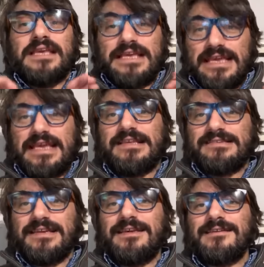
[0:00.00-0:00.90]

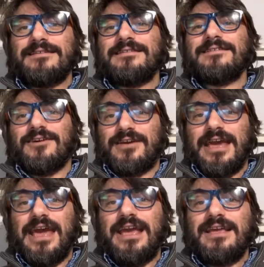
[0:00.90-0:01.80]
easy,
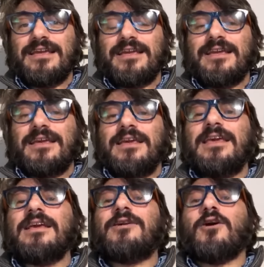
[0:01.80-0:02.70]
okay,
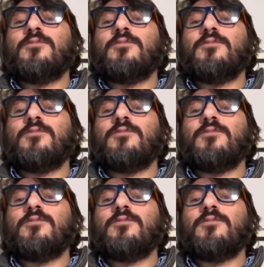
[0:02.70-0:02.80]
in